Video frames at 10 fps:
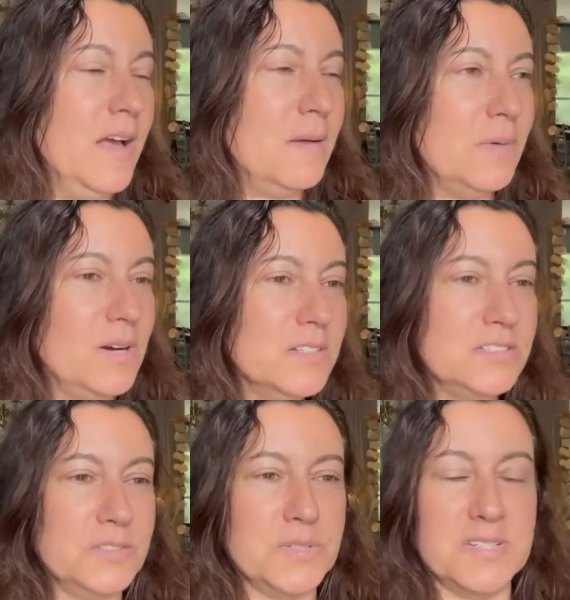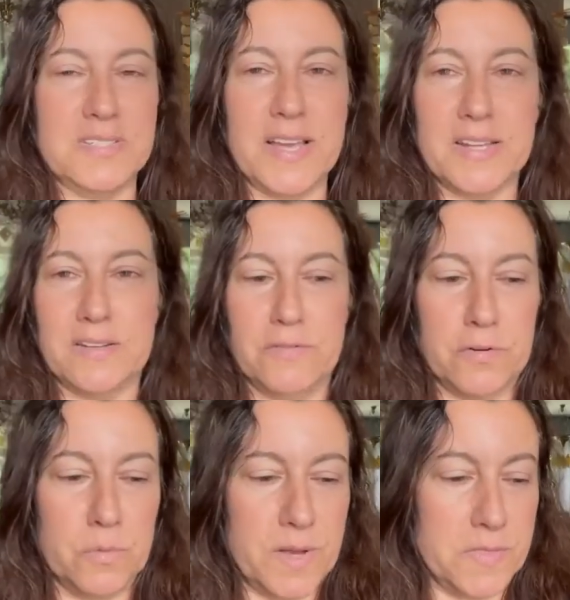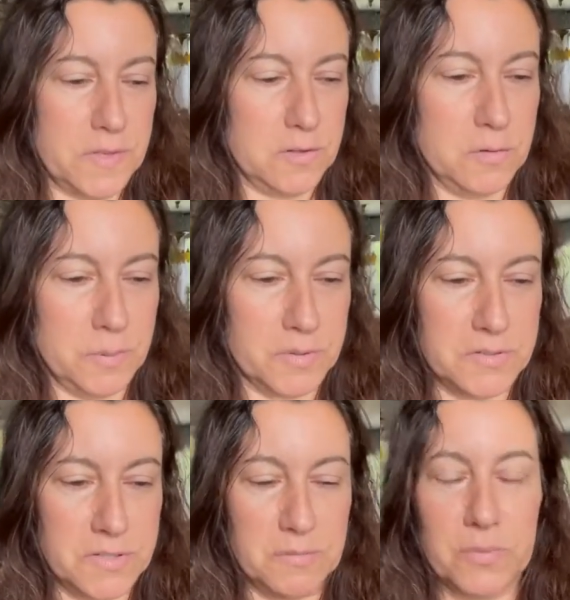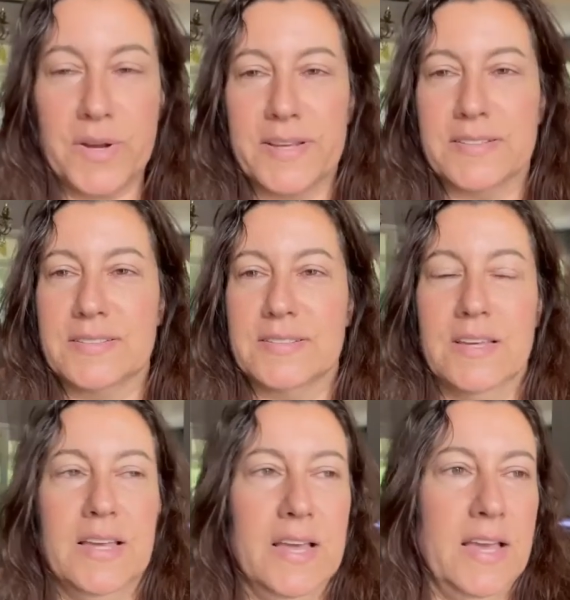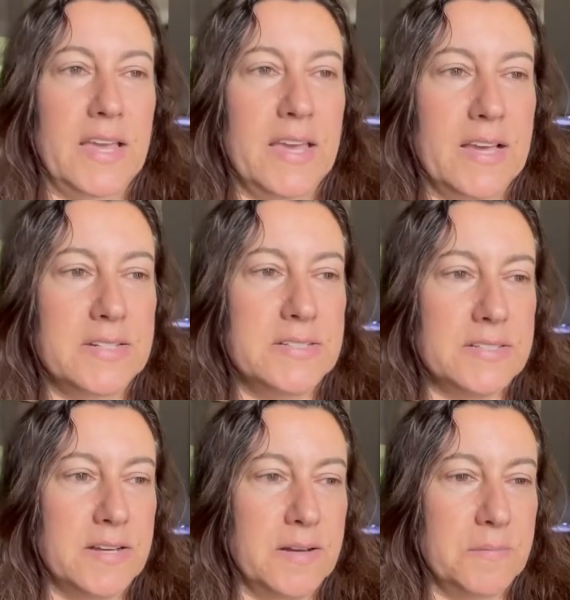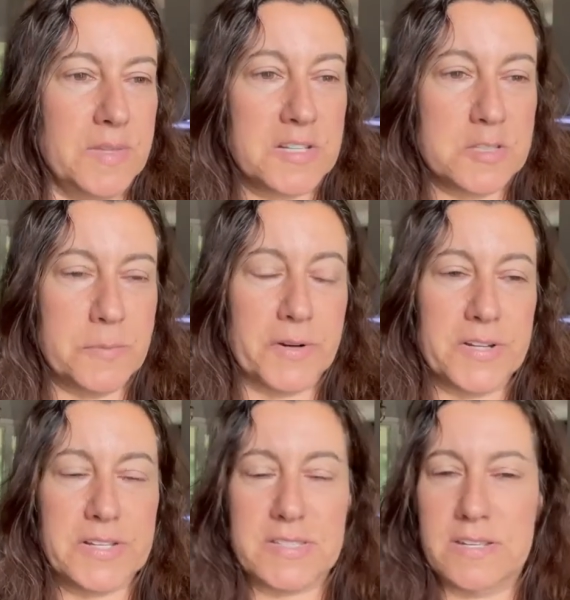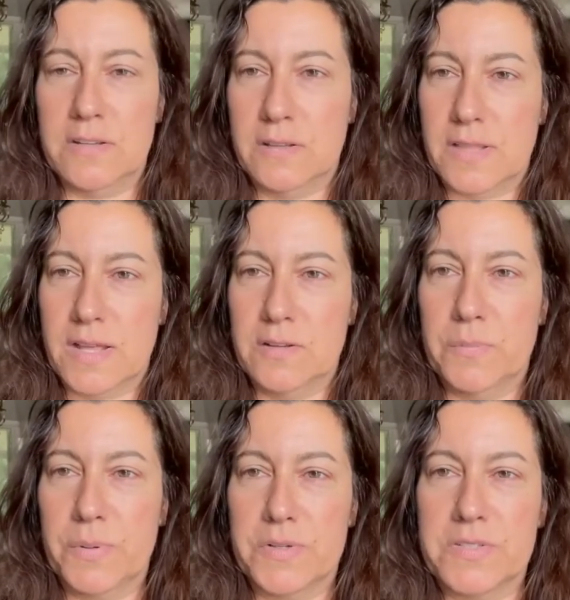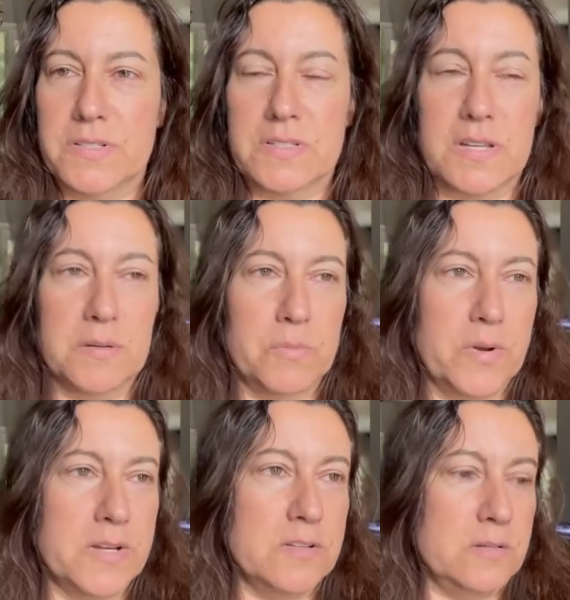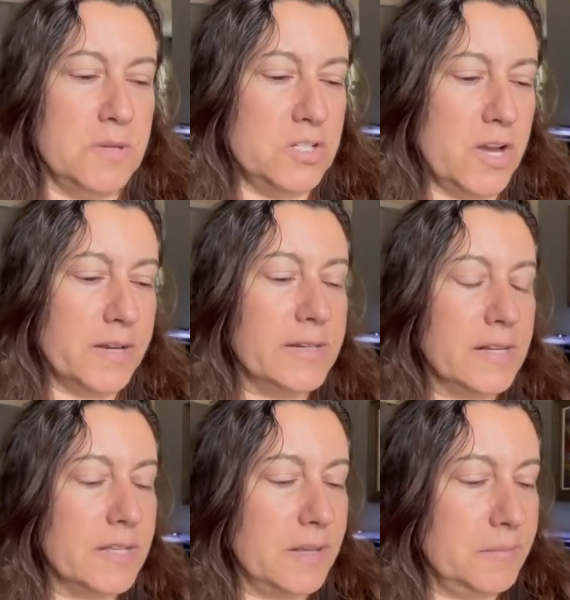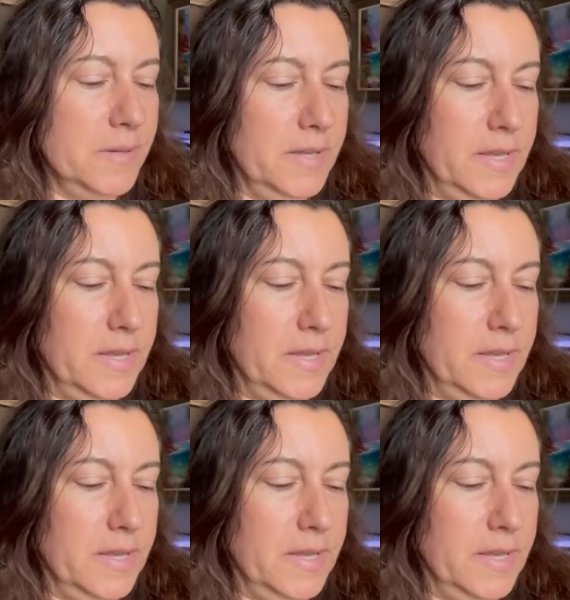I'm also excited for what the new person brings and the experience that that new person's going to bring to my shotgun club